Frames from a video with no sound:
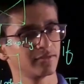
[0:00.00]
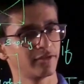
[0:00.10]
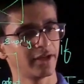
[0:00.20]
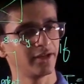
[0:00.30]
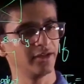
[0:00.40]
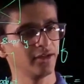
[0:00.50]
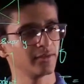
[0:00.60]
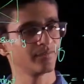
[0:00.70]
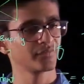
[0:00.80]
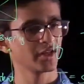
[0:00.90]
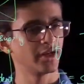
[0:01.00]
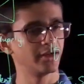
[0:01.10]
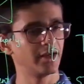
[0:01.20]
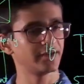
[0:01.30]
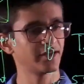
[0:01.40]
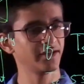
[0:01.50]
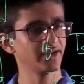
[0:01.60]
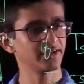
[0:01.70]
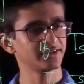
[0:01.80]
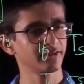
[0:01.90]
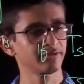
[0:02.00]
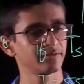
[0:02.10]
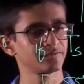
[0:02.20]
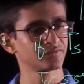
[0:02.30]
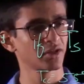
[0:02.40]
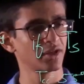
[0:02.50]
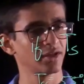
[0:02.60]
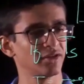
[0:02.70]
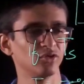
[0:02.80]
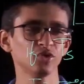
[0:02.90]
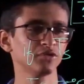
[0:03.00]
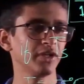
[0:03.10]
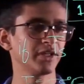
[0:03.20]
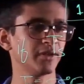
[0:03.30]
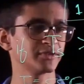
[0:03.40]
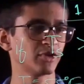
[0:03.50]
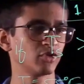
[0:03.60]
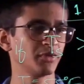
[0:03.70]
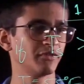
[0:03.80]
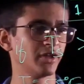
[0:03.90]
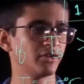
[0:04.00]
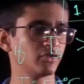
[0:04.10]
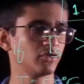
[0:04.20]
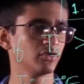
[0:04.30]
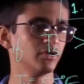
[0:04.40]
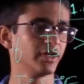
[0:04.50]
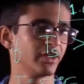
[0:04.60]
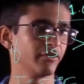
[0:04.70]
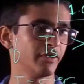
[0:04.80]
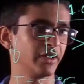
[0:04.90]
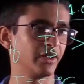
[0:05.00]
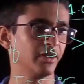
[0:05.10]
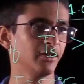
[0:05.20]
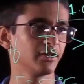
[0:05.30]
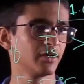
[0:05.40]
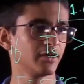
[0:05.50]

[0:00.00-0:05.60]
Fahrenheit and delta TSF usually comes out to be 1 to 2 degree Fahrenheit,